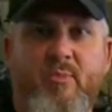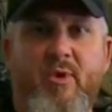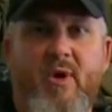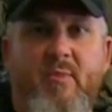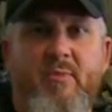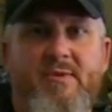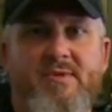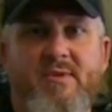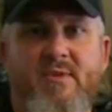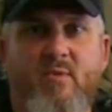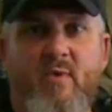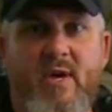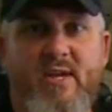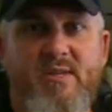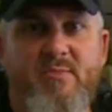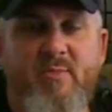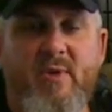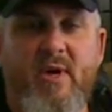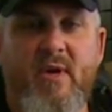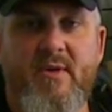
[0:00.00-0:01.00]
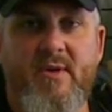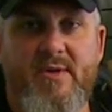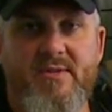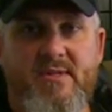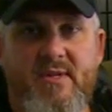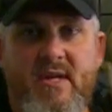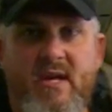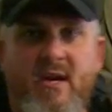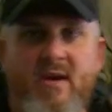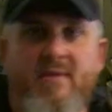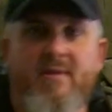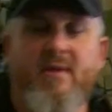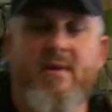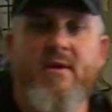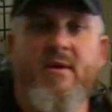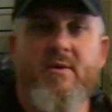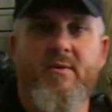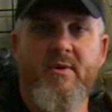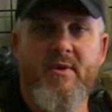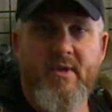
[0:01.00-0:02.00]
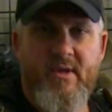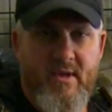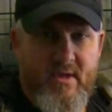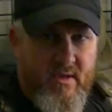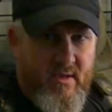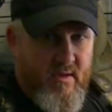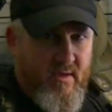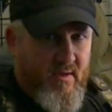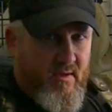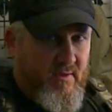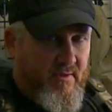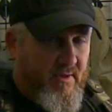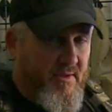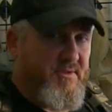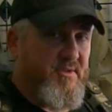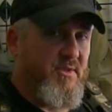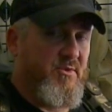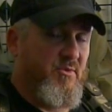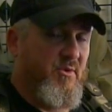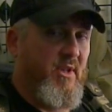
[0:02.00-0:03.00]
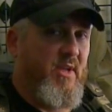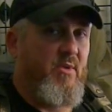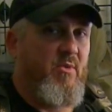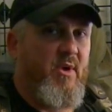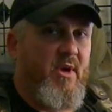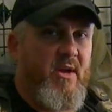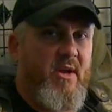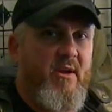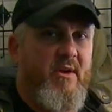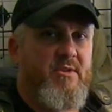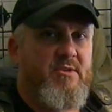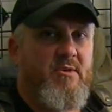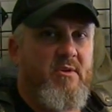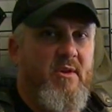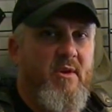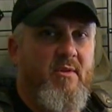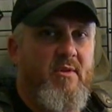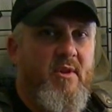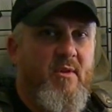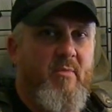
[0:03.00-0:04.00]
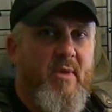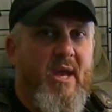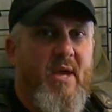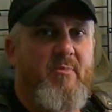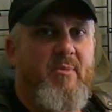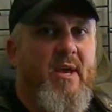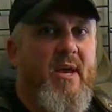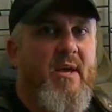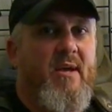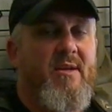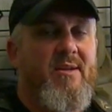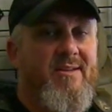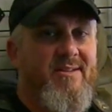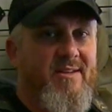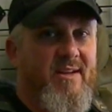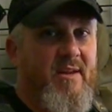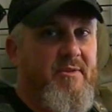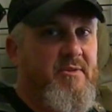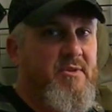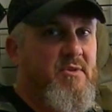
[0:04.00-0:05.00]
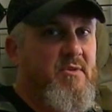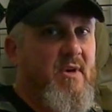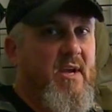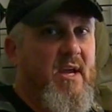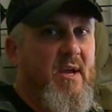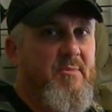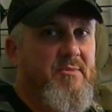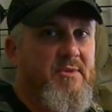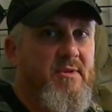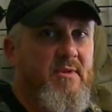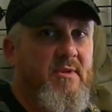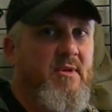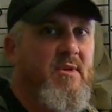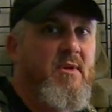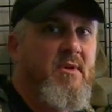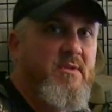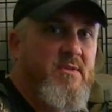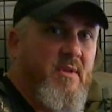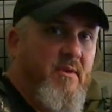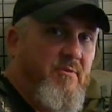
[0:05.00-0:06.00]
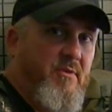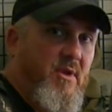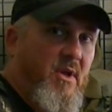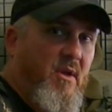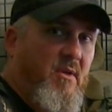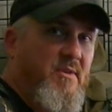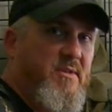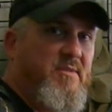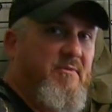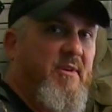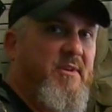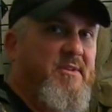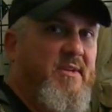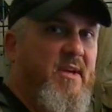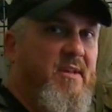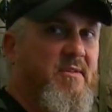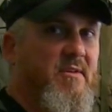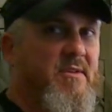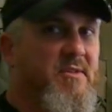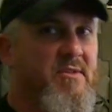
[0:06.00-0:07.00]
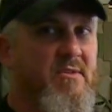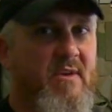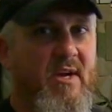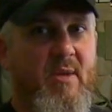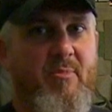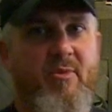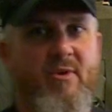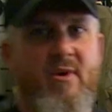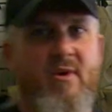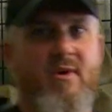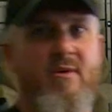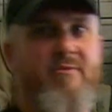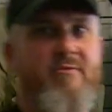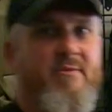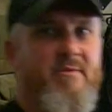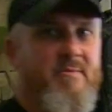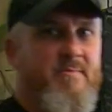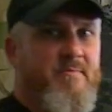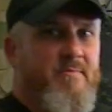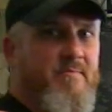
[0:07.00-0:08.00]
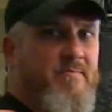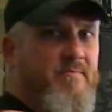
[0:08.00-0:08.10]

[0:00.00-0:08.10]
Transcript: the purpose of the waist belt is to carry the load. This is really what carries your load on a backpack, not the straps. So if you notice, if I take this strap off,